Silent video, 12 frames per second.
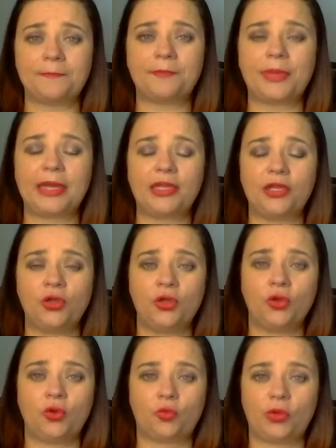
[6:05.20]
But
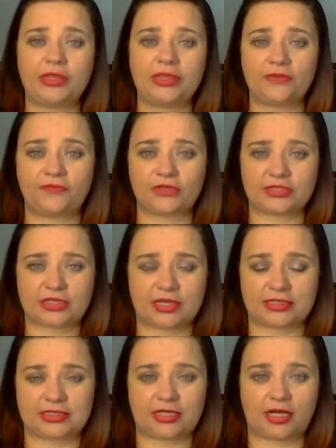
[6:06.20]
when they first
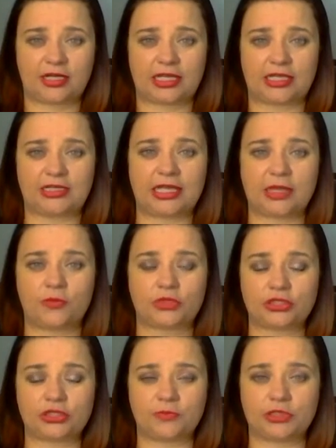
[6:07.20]
got started, they were
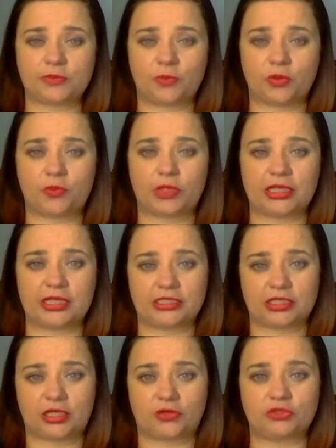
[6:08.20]
so much more willing
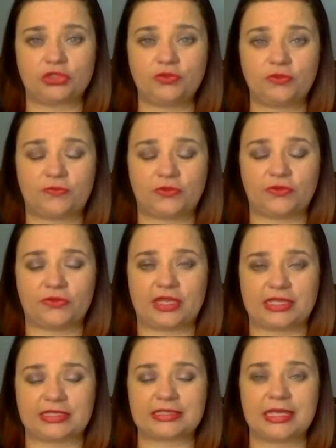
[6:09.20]
to go do a few
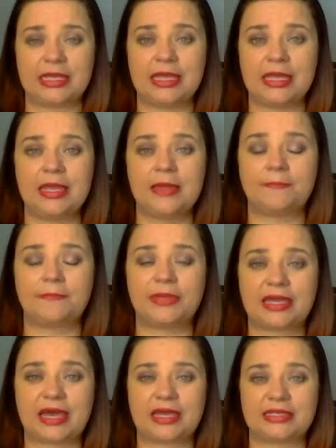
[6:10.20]
things
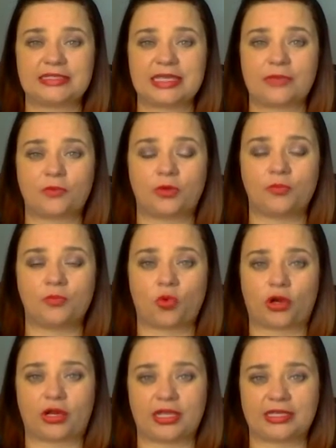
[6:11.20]
because they were
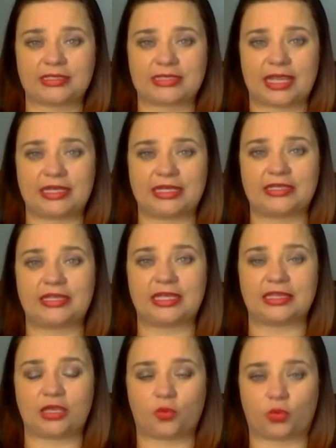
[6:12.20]
more excited
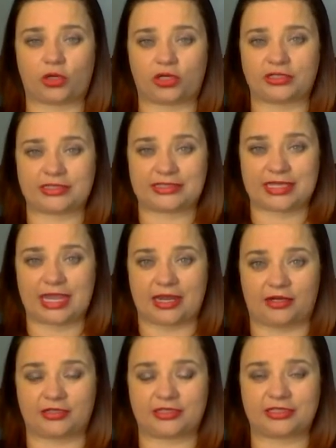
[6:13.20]
than they were
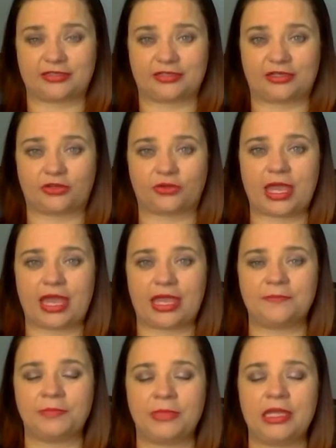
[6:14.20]
scared, okay?